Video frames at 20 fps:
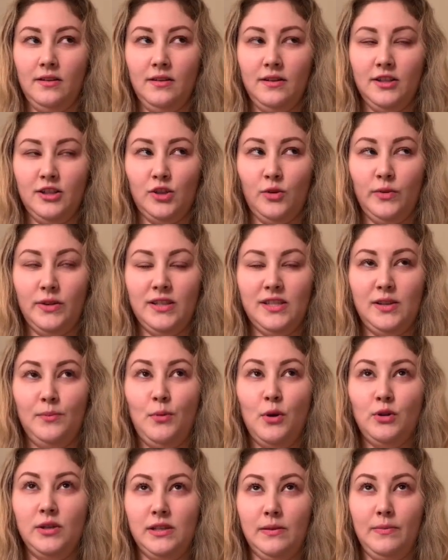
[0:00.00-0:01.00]
So it's
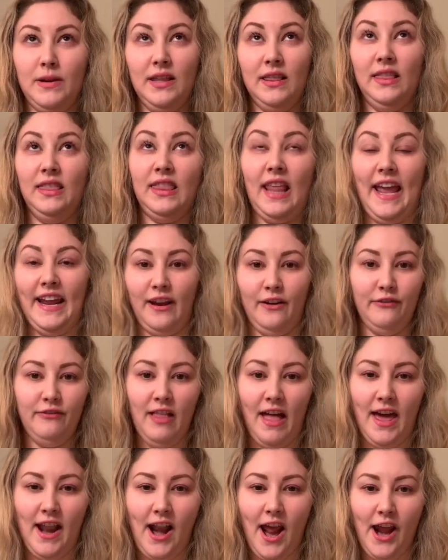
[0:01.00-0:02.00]
supposed to be like a
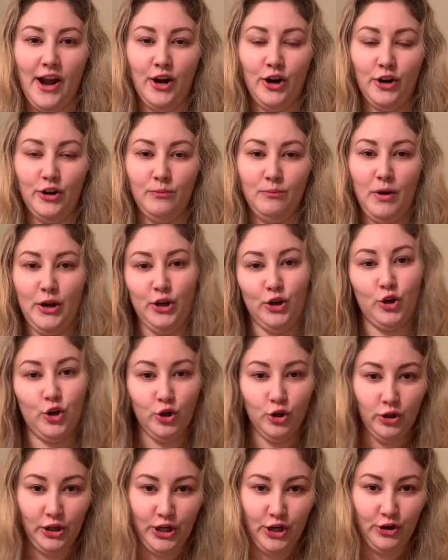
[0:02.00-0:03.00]
flat iron, but you're
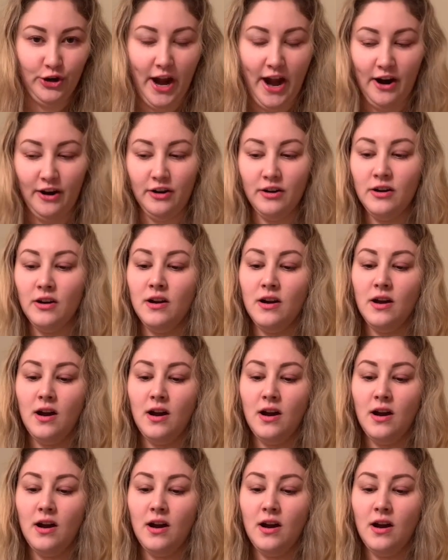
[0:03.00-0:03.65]
curling your hair.